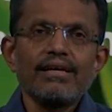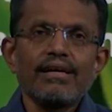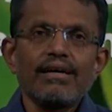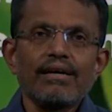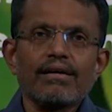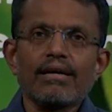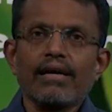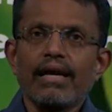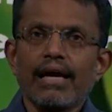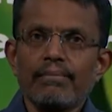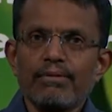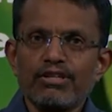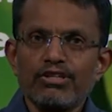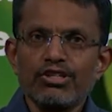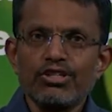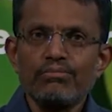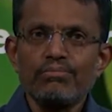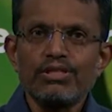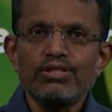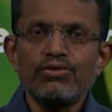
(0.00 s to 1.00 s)
a
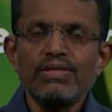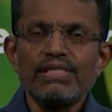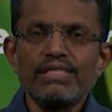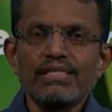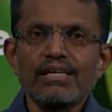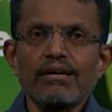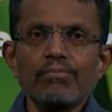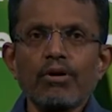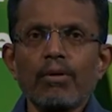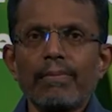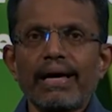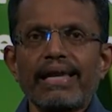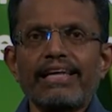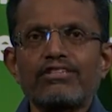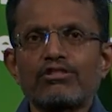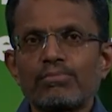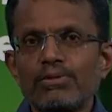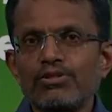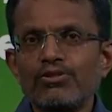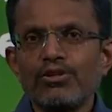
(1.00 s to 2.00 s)
collaboration between Singapore
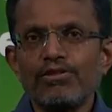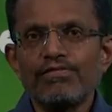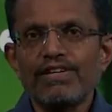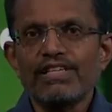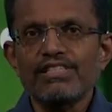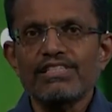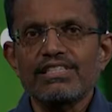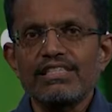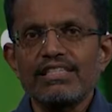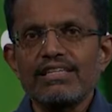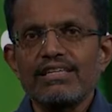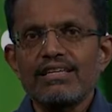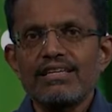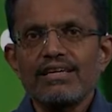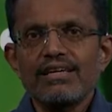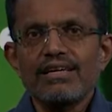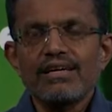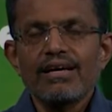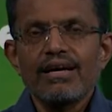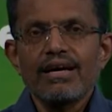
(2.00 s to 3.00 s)
Management University
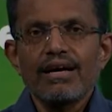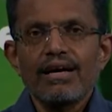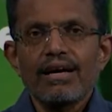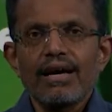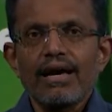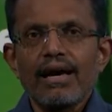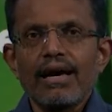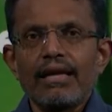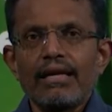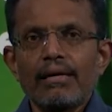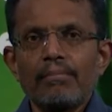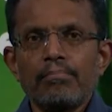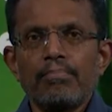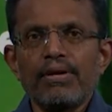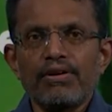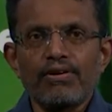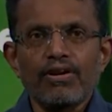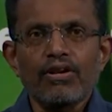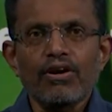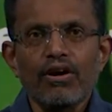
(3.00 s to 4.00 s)
and
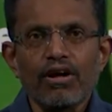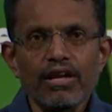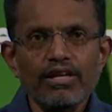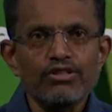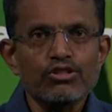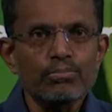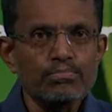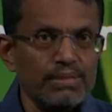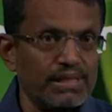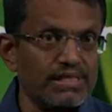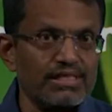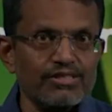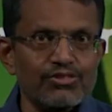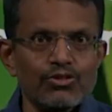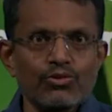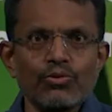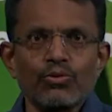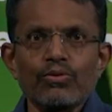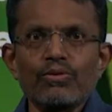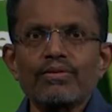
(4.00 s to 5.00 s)
Imperial College Business
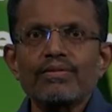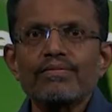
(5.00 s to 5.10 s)
School.